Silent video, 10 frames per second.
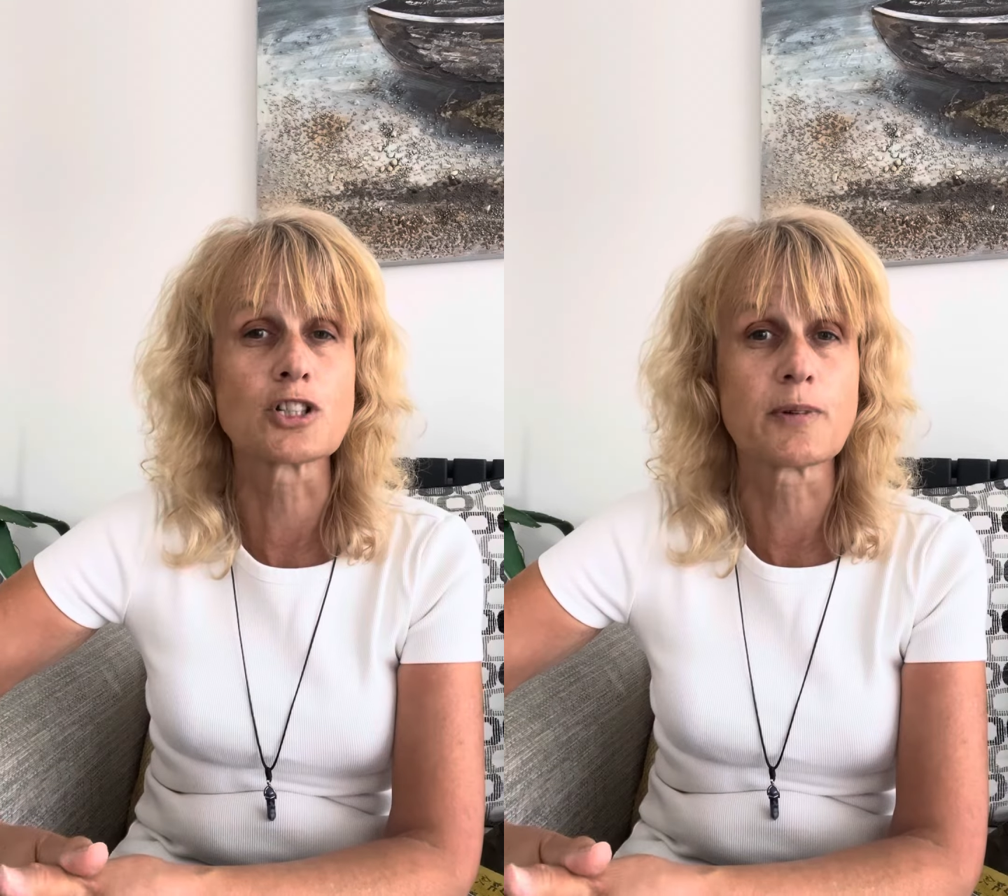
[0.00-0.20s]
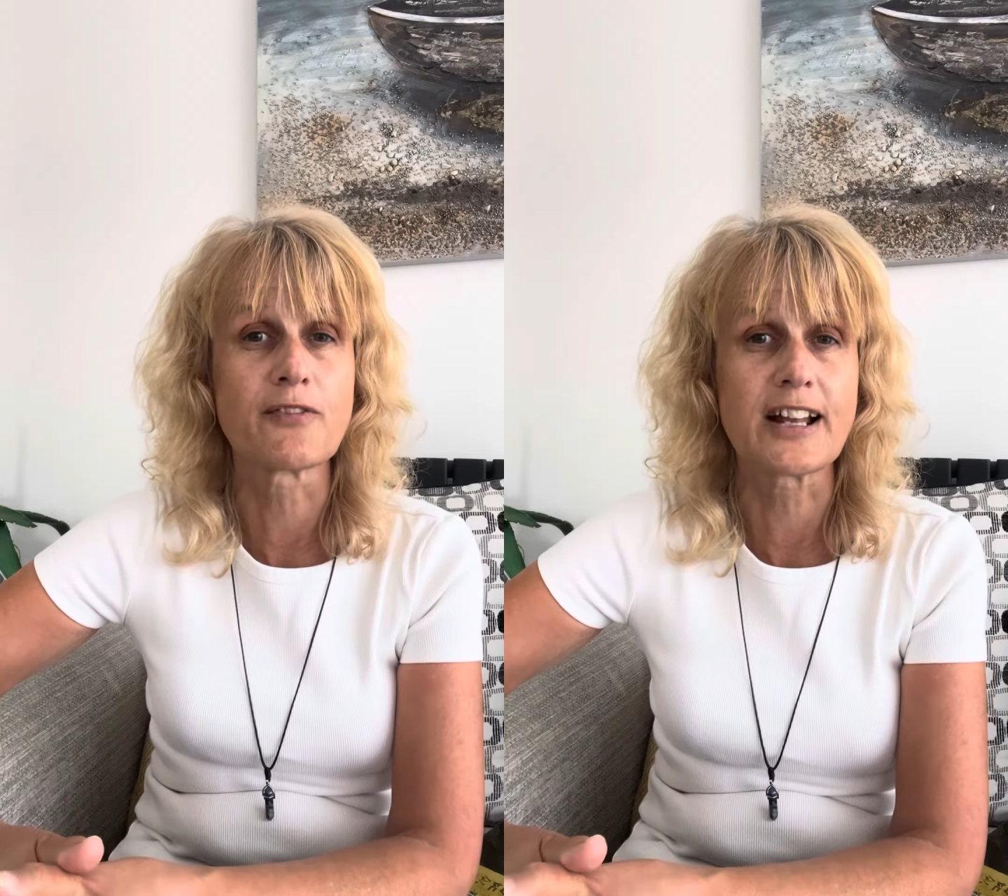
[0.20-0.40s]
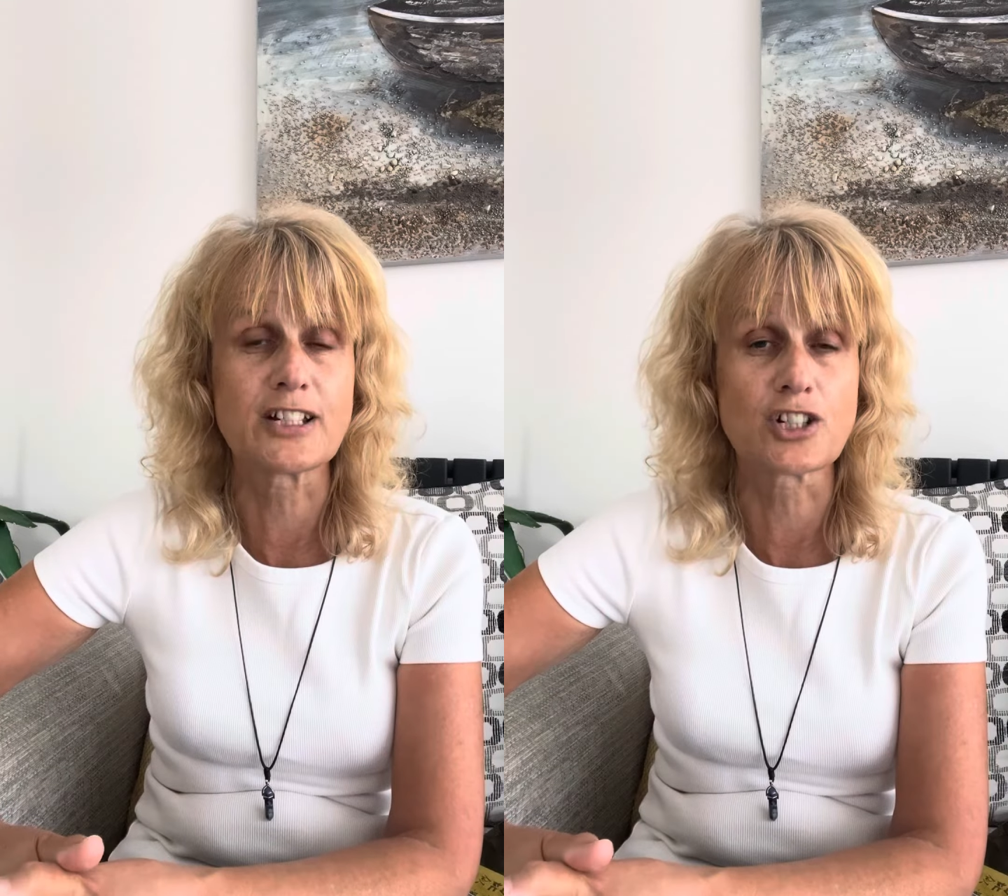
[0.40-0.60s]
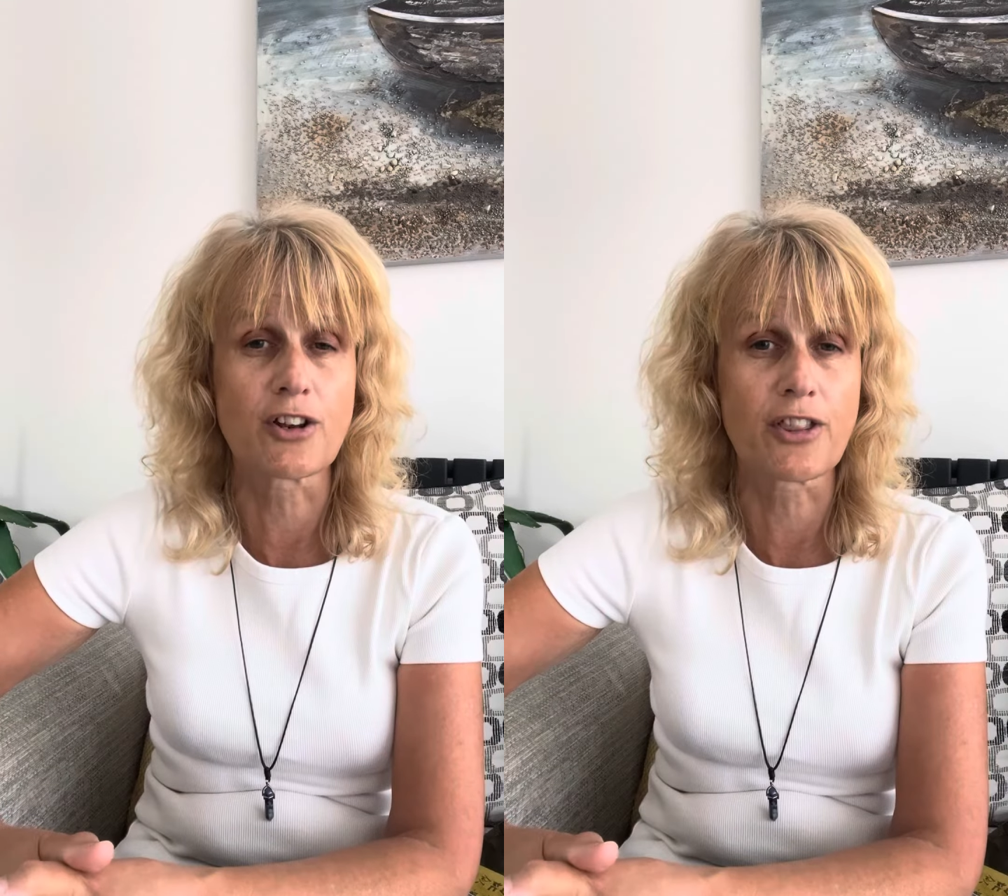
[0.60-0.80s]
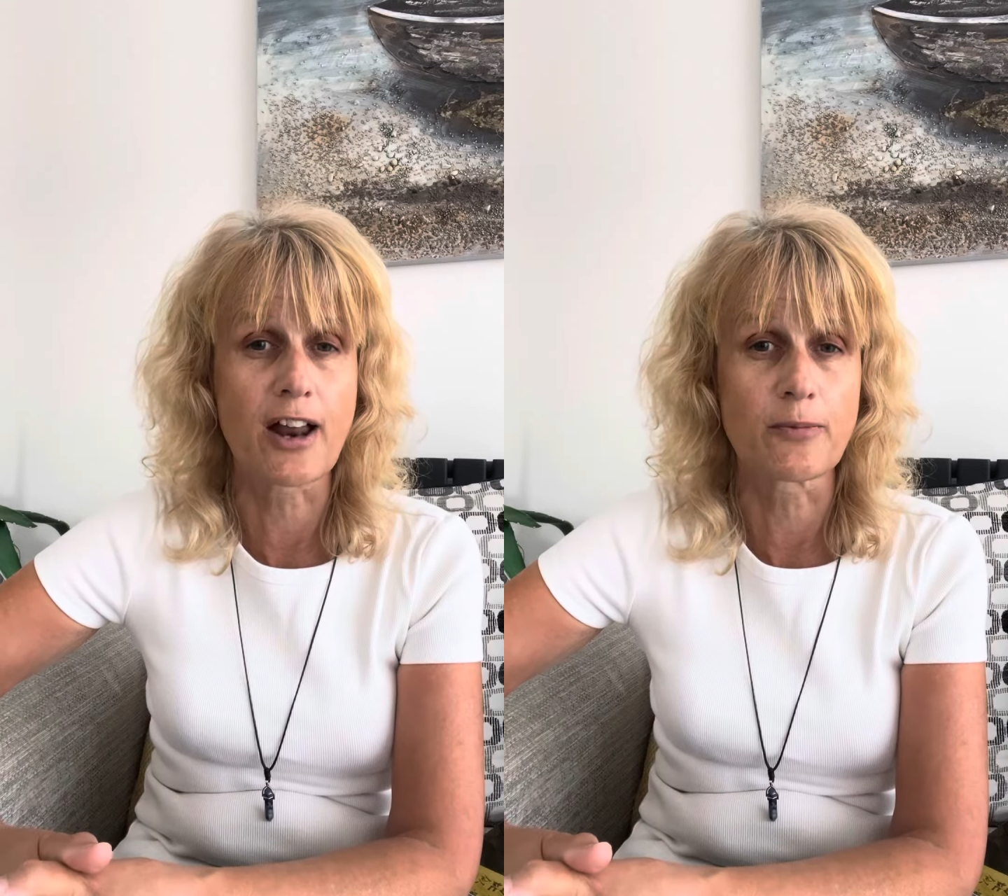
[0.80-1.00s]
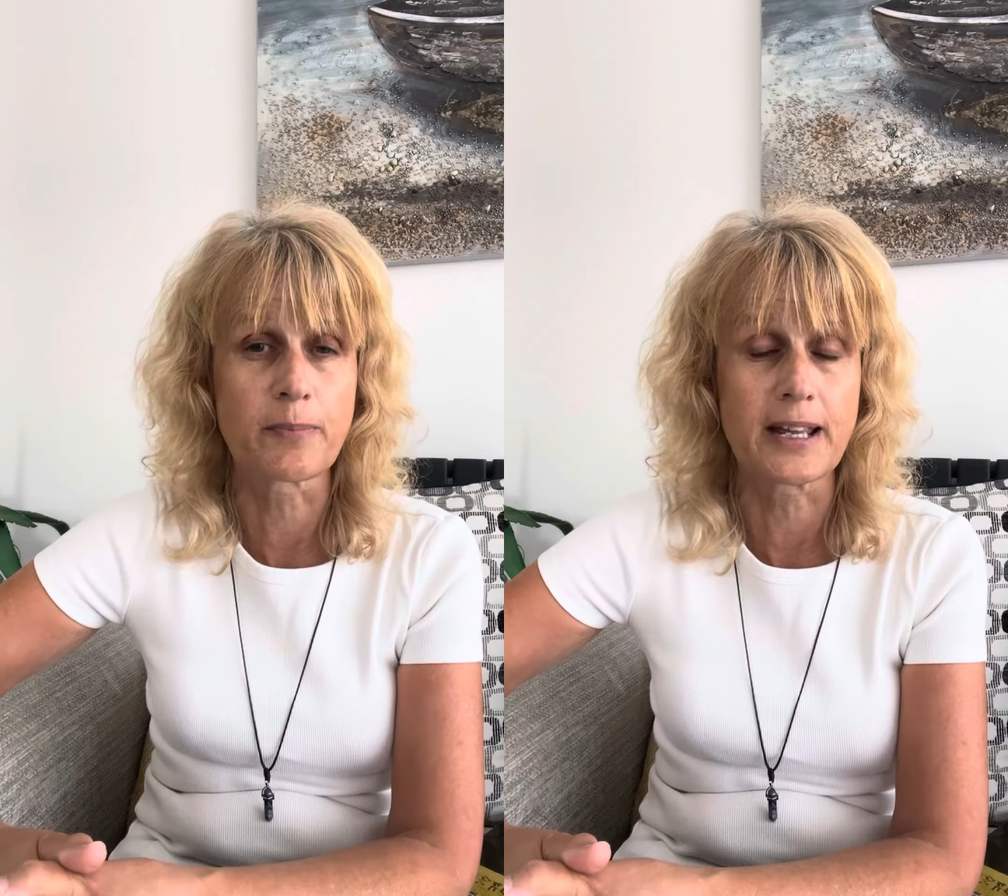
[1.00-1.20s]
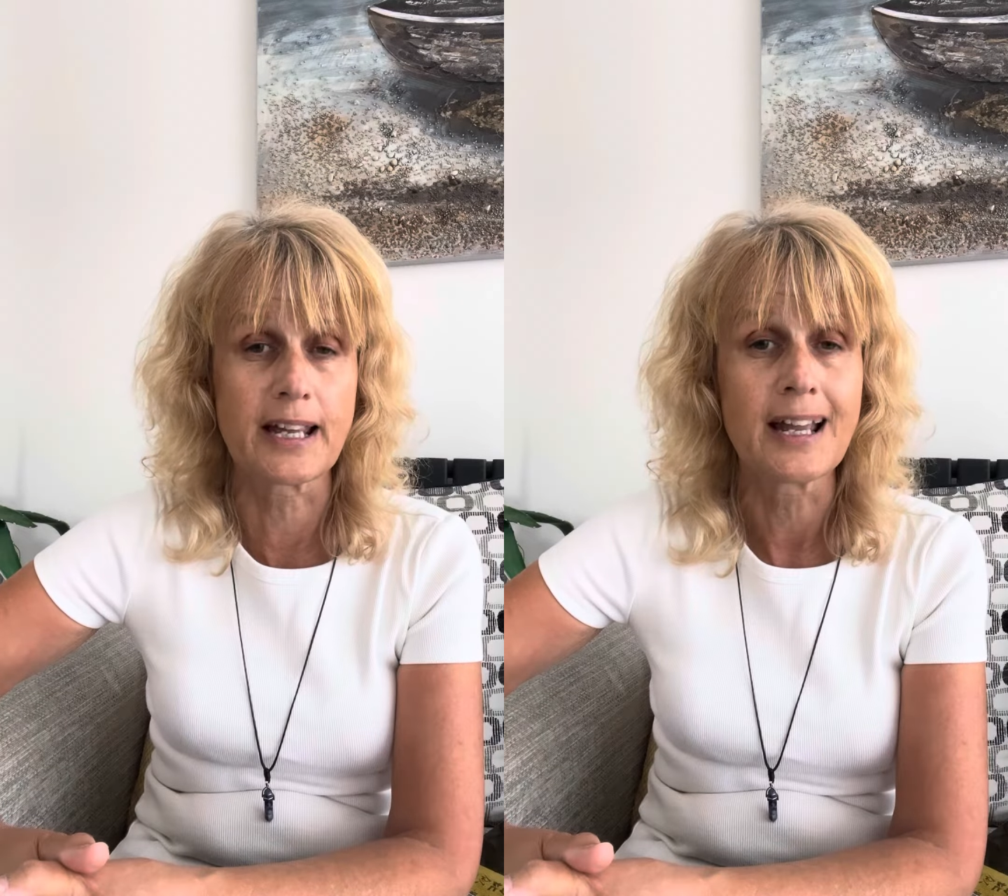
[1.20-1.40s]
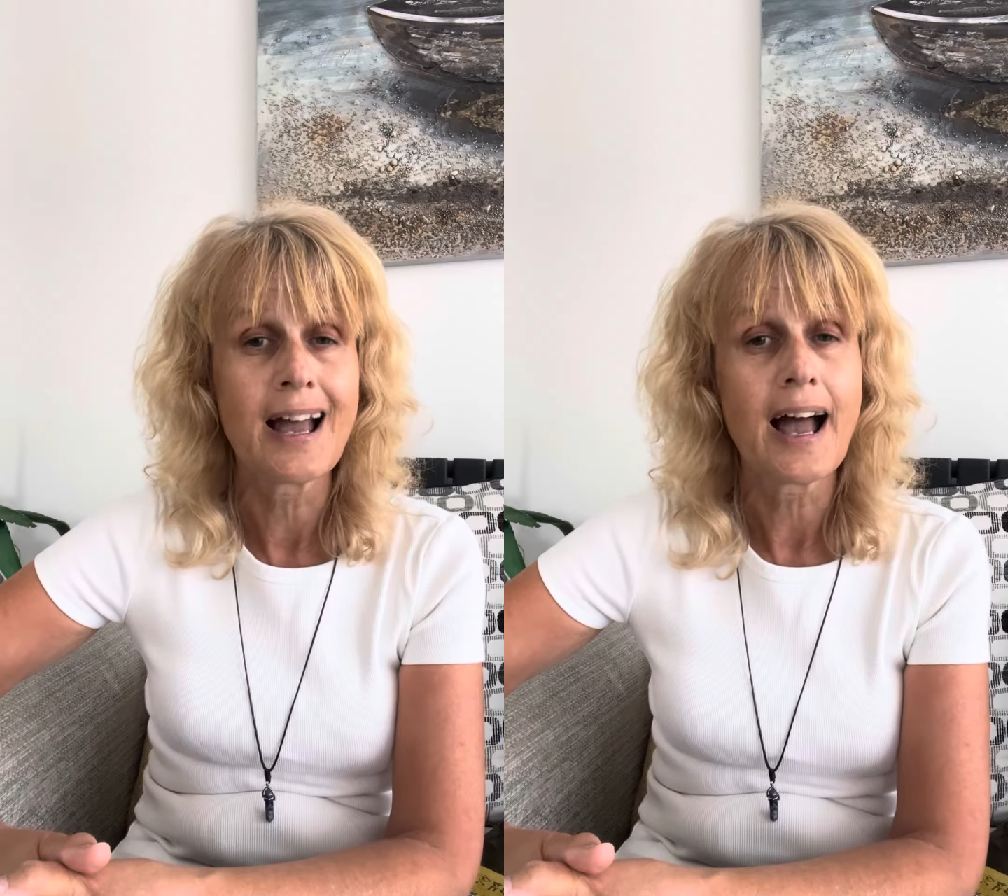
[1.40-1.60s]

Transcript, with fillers: prevention therapy.